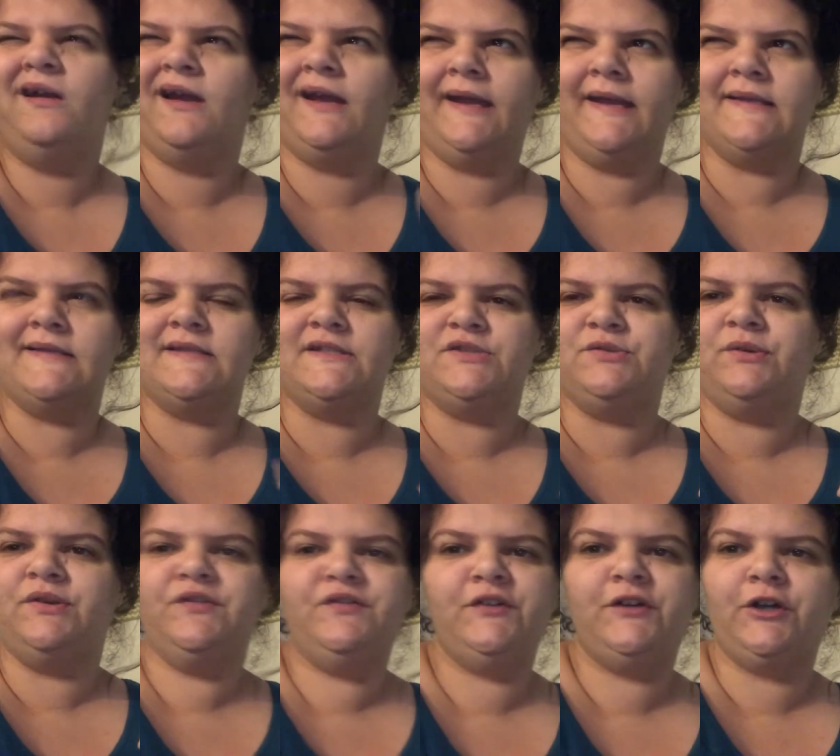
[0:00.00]
I guess it's a
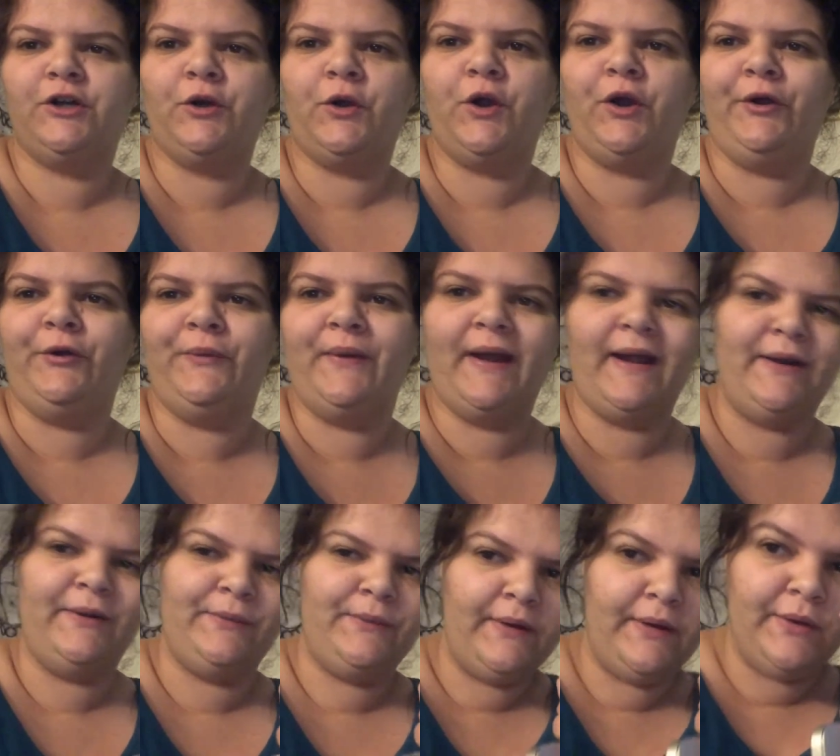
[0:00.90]
referral code. I
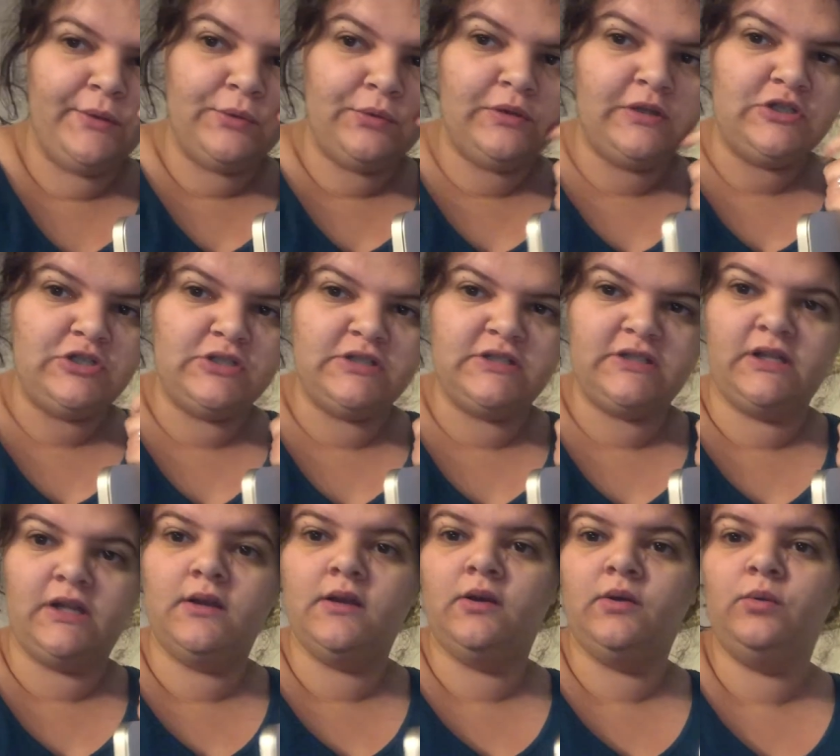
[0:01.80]
don't know. It's just a
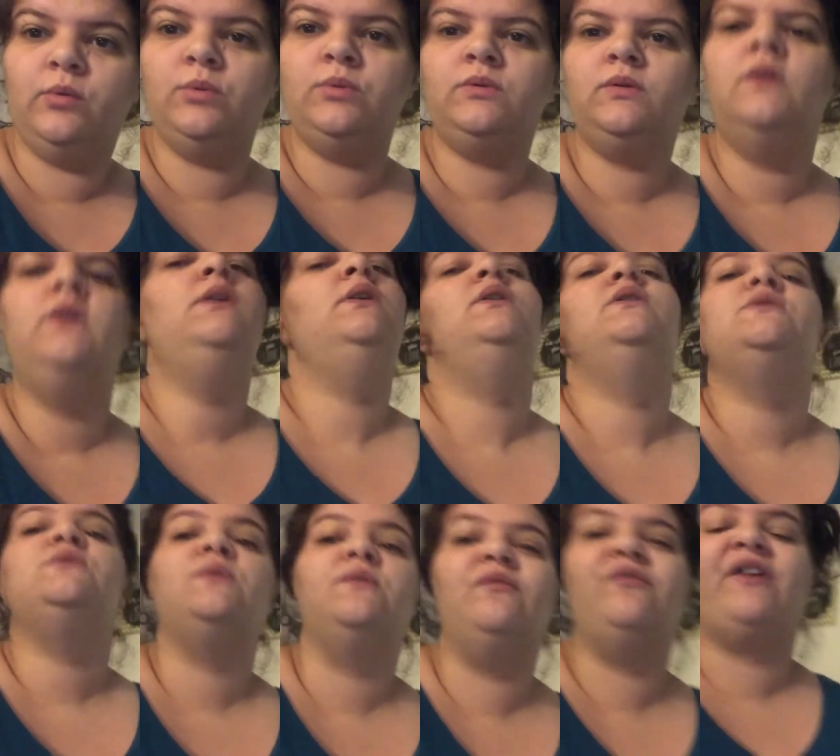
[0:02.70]
code
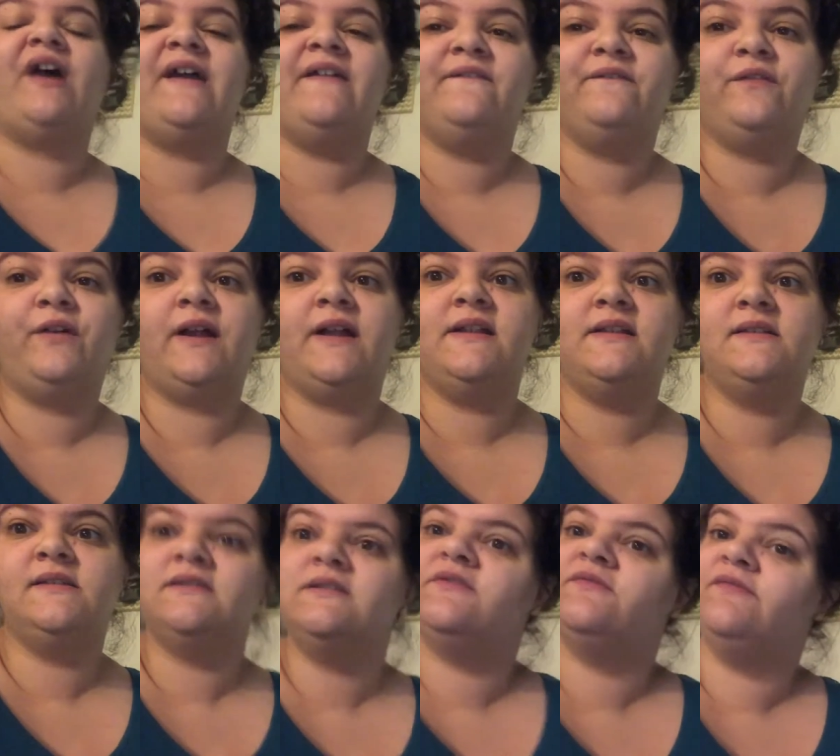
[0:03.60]
to invite
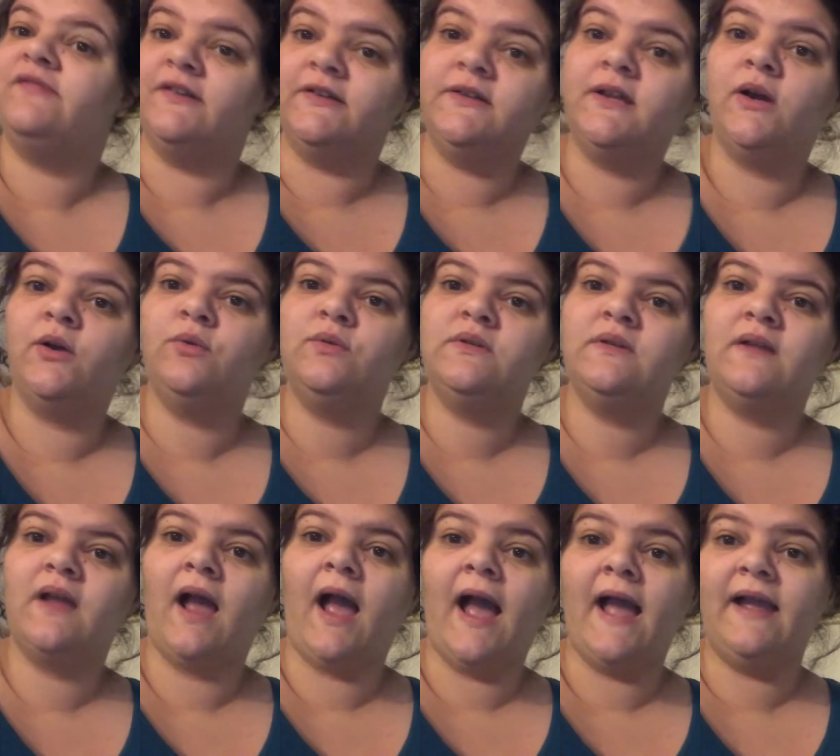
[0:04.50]
friends for dope.
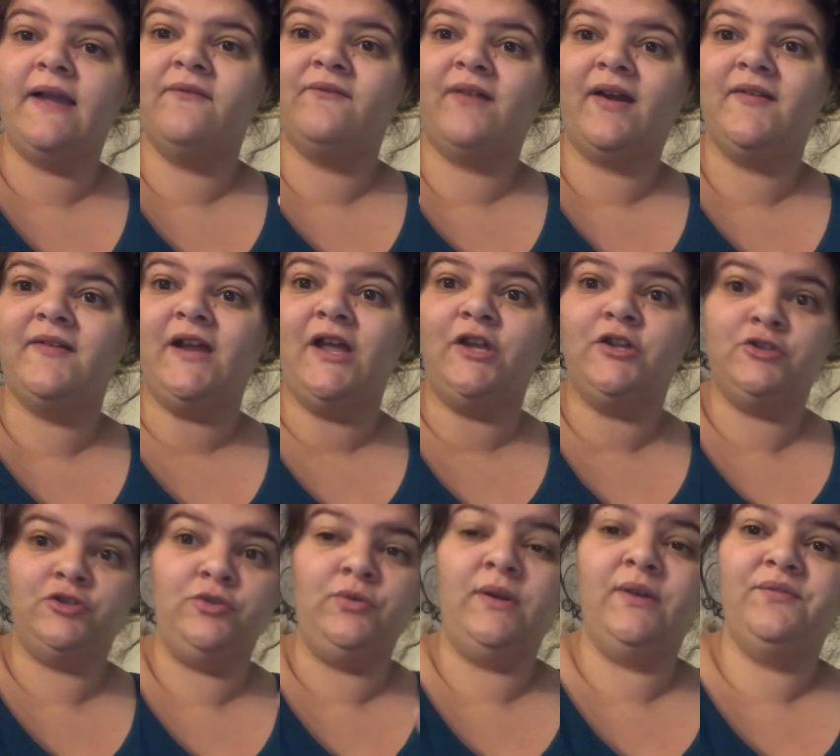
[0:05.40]
I get
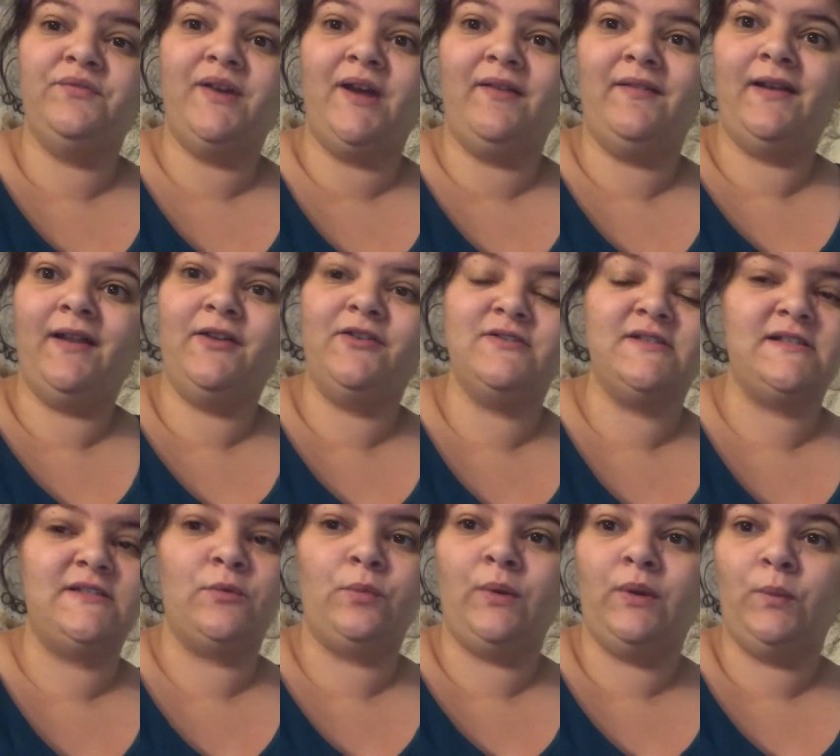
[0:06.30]
$5, you get $5.
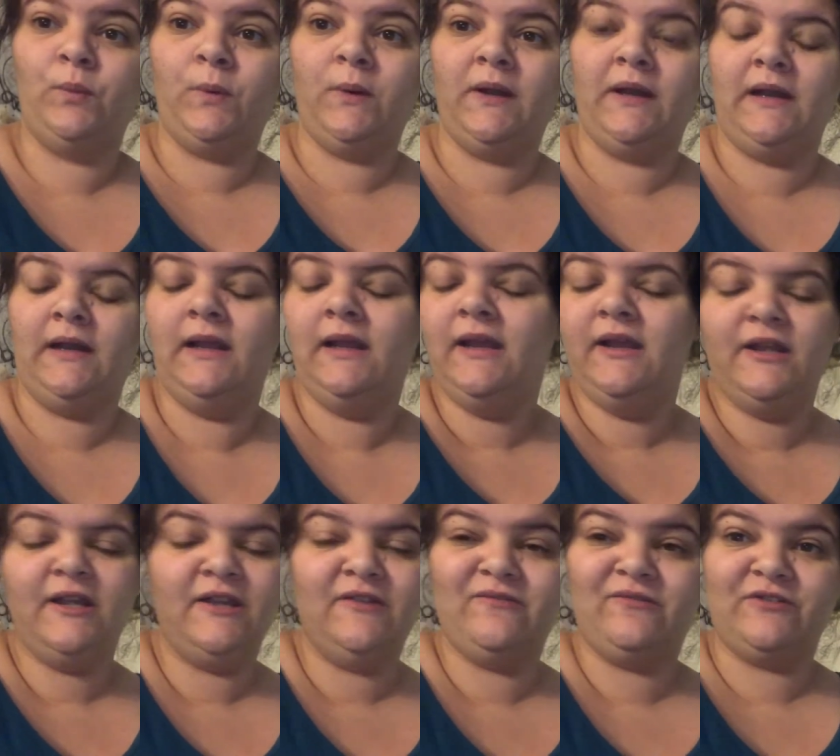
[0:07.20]
It's a win-win
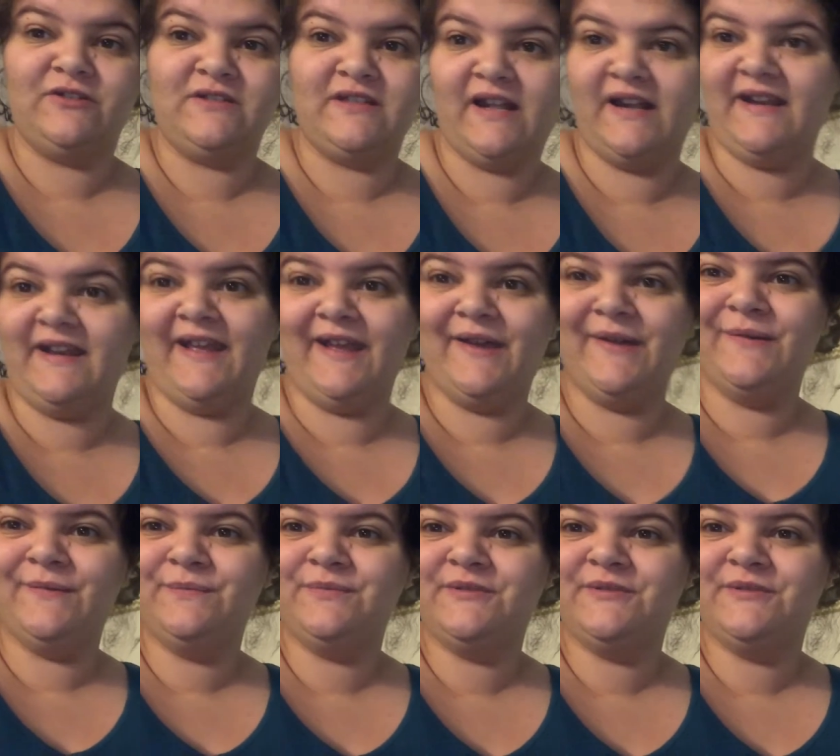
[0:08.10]
for signing up.